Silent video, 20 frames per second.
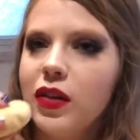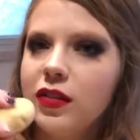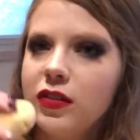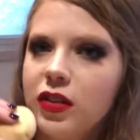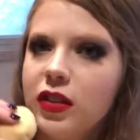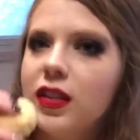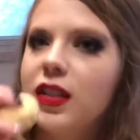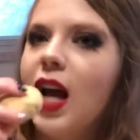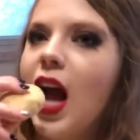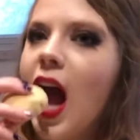you can
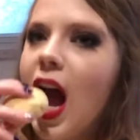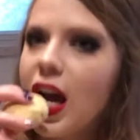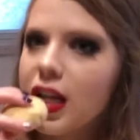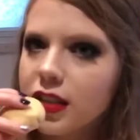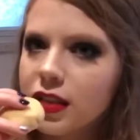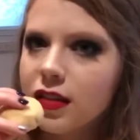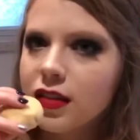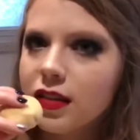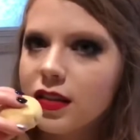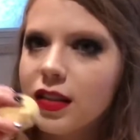just
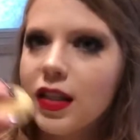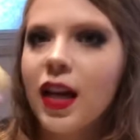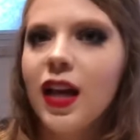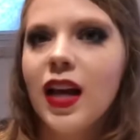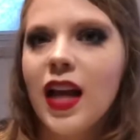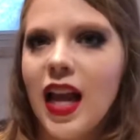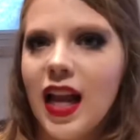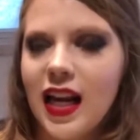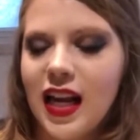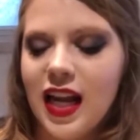
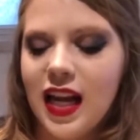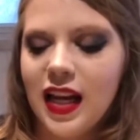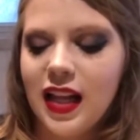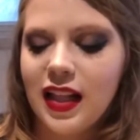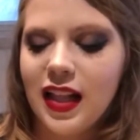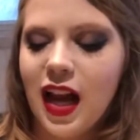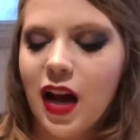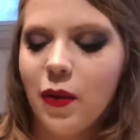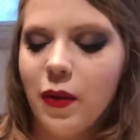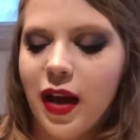and eat
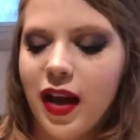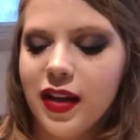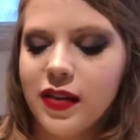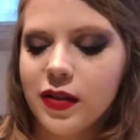it that way,